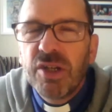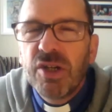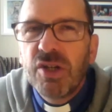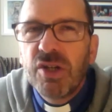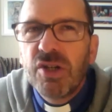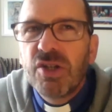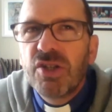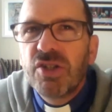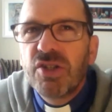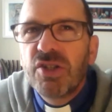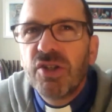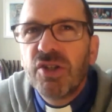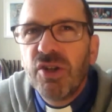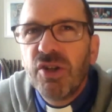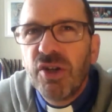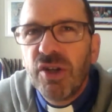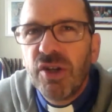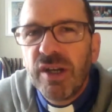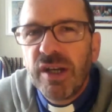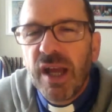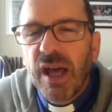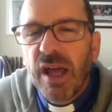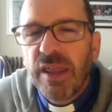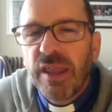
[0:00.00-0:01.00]
concern
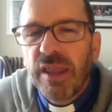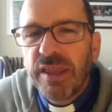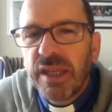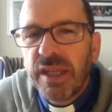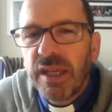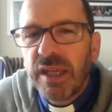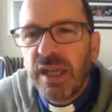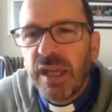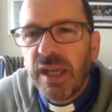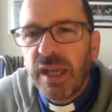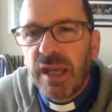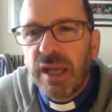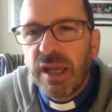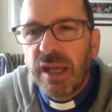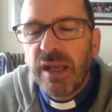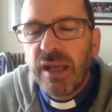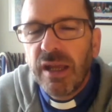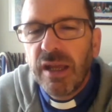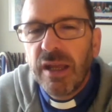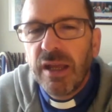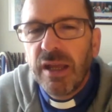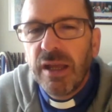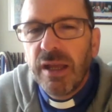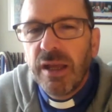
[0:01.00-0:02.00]
in our thinking
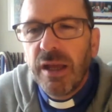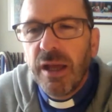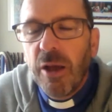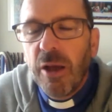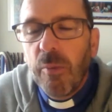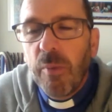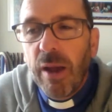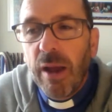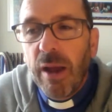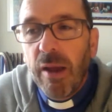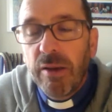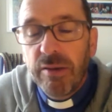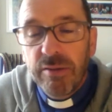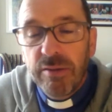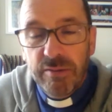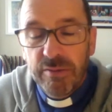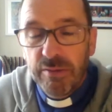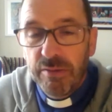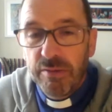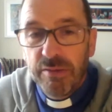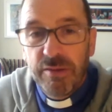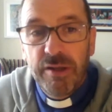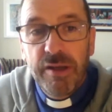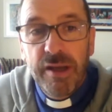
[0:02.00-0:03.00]
about
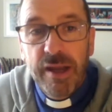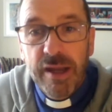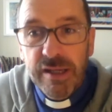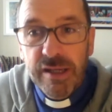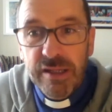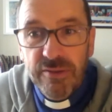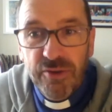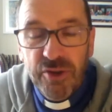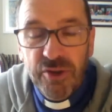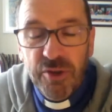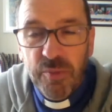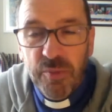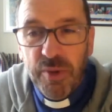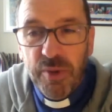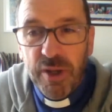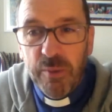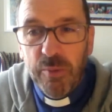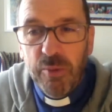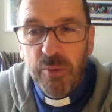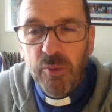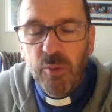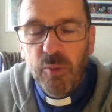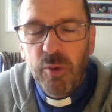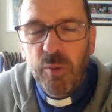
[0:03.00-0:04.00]
the needs of other
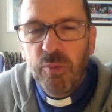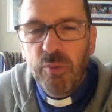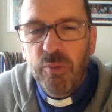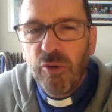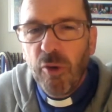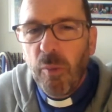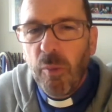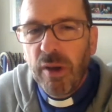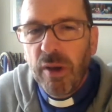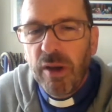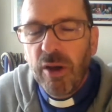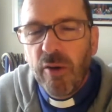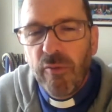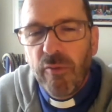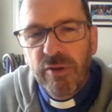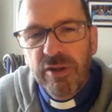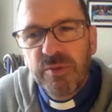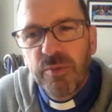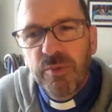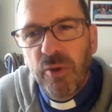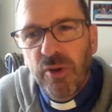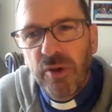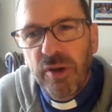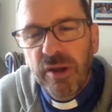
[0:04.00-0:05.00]
people, we're probably not
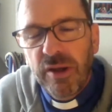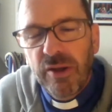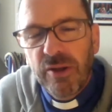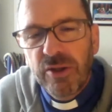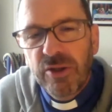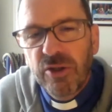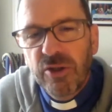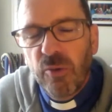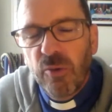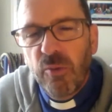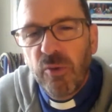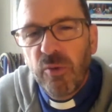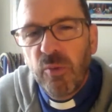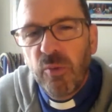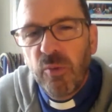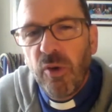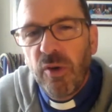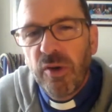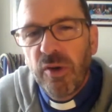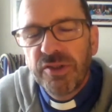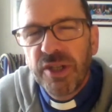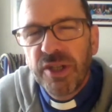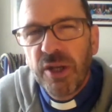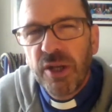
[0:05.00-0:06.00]
responding as God would
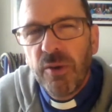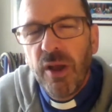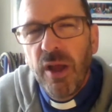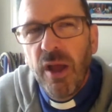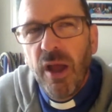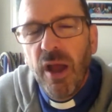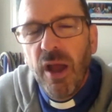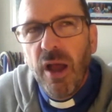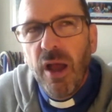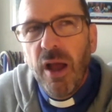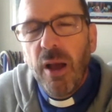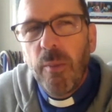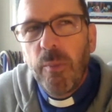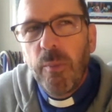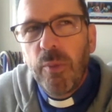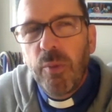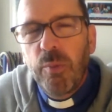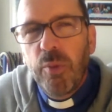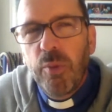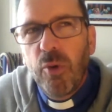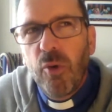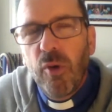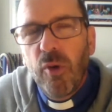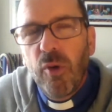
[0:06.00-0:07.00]
want. So
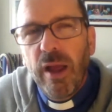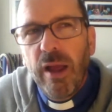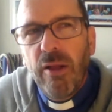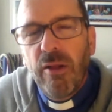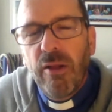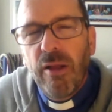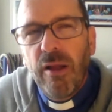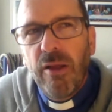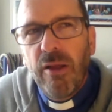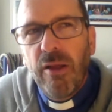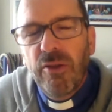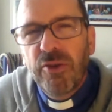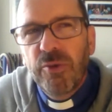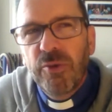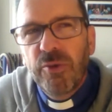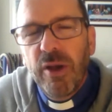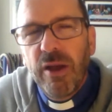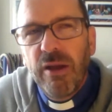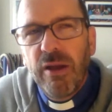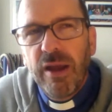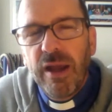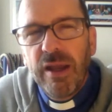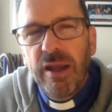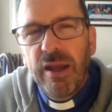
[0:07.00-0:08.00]
Paul
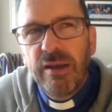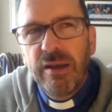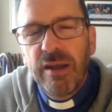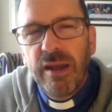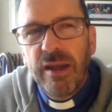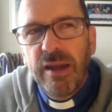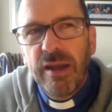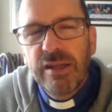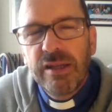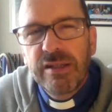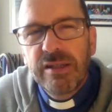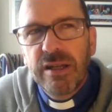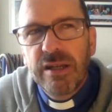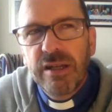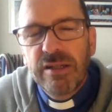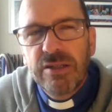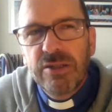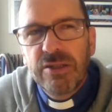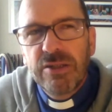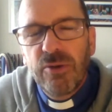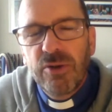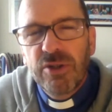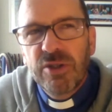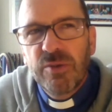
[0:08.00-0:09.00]
elsewhere in his letters
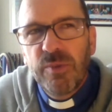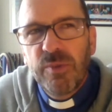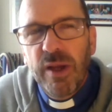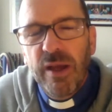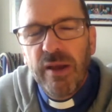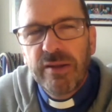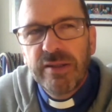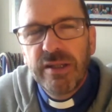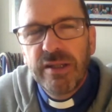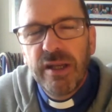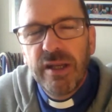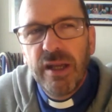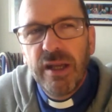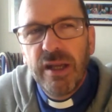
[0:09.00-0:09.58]
talks about